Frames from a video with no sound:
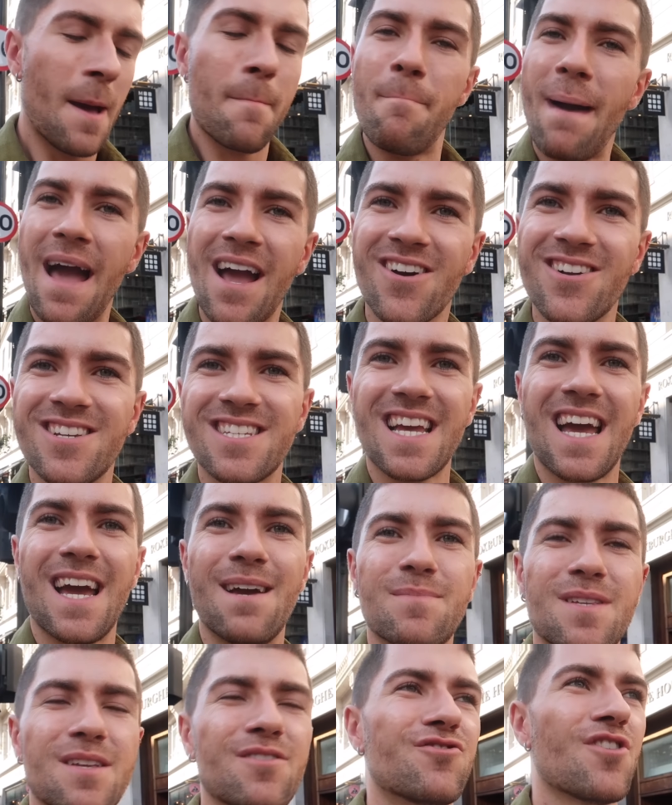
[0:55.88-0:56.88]
bang on
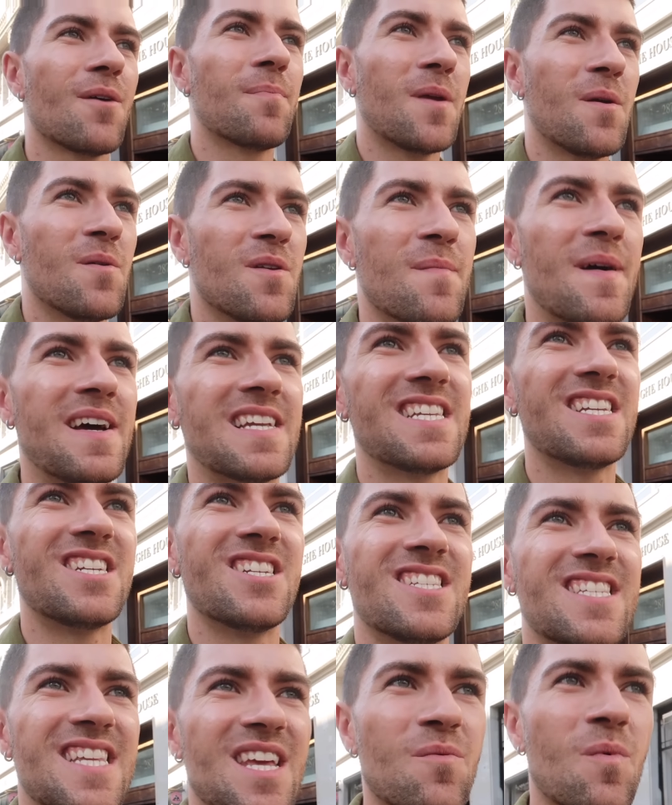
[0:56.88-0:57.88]
time, so I'll drop you in a message
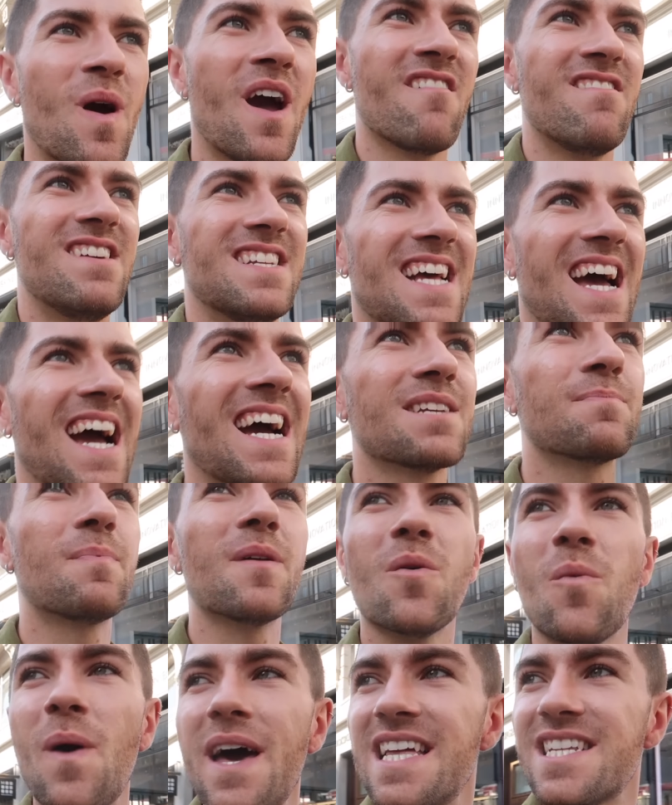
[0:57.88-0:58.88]
and see where he's at. But
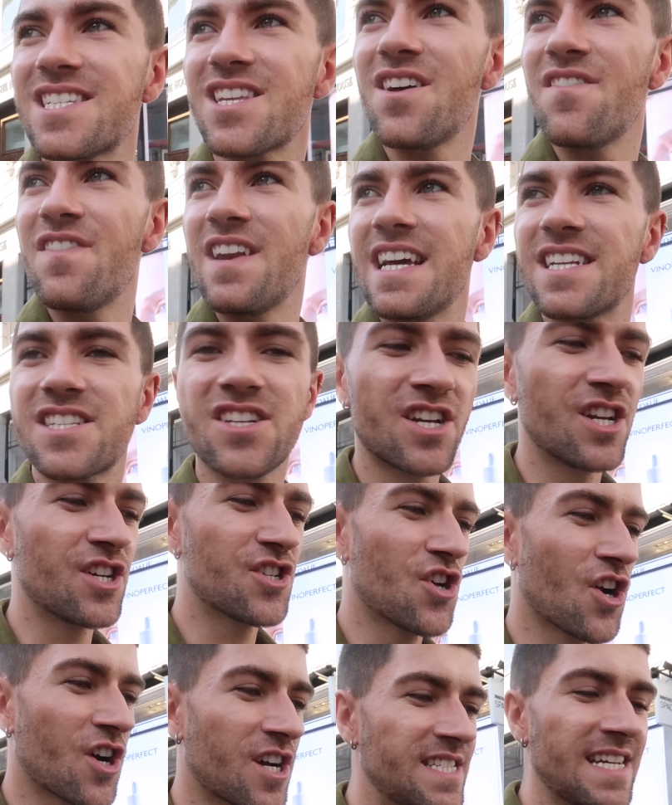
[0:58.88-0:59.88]
the weather's lovely. It's gonna
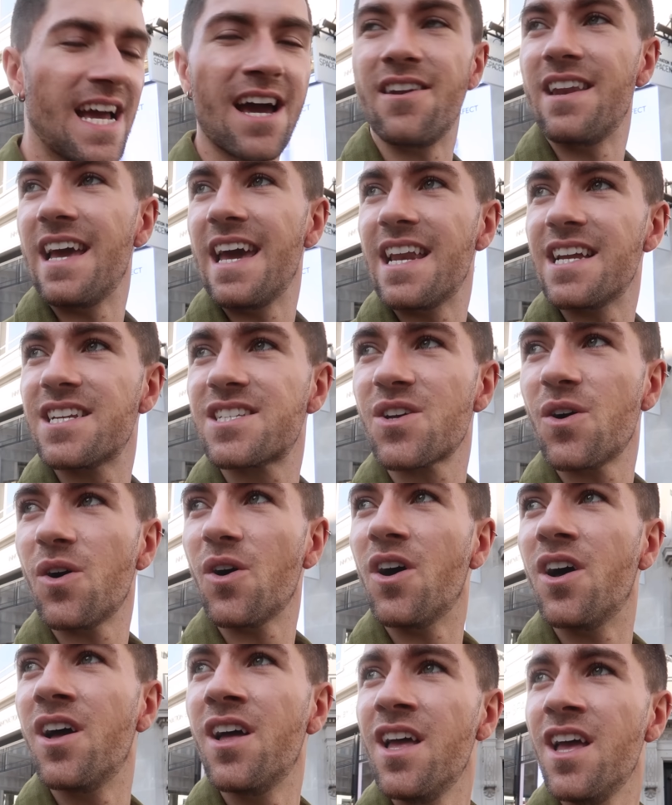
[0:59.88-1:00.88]
chuck it down later, so
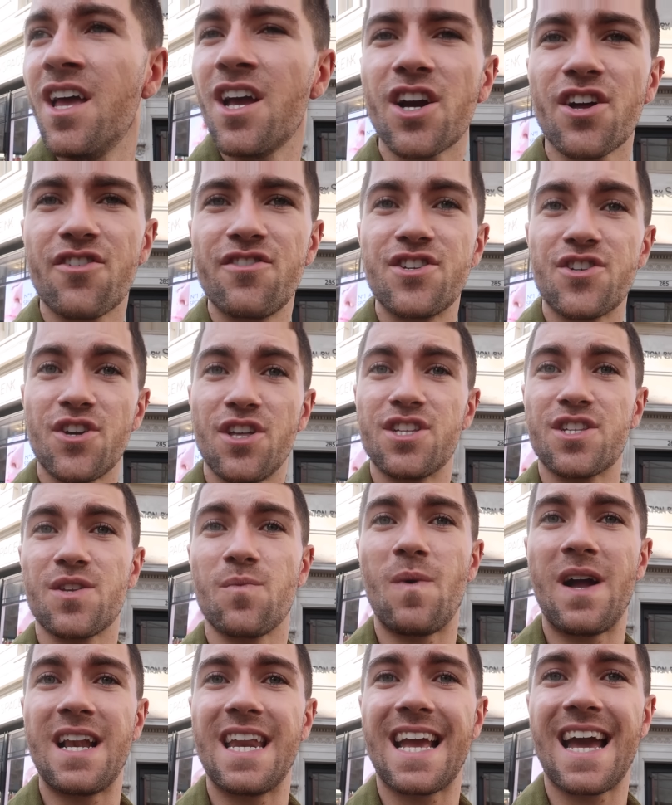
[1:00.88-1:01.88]
gonna enjoy the
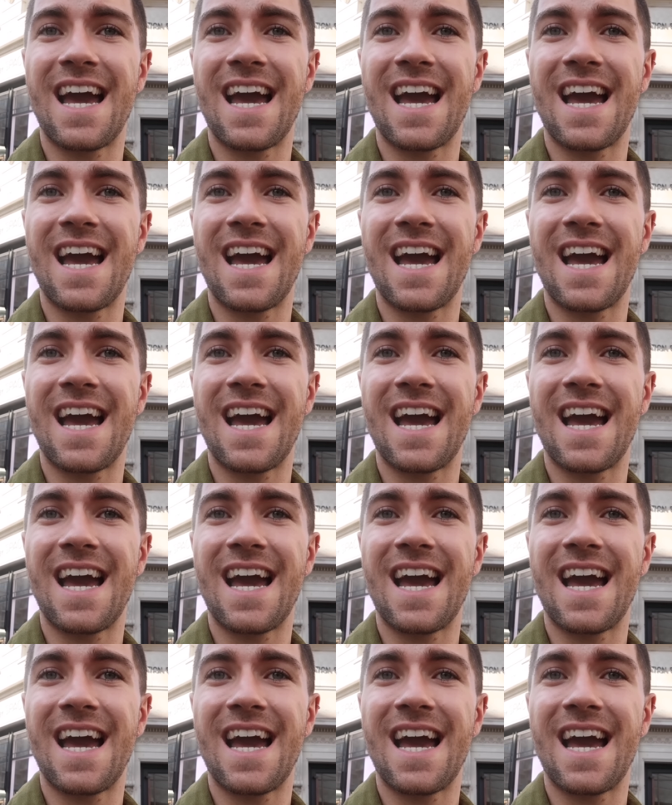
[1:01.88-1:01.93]
sun while you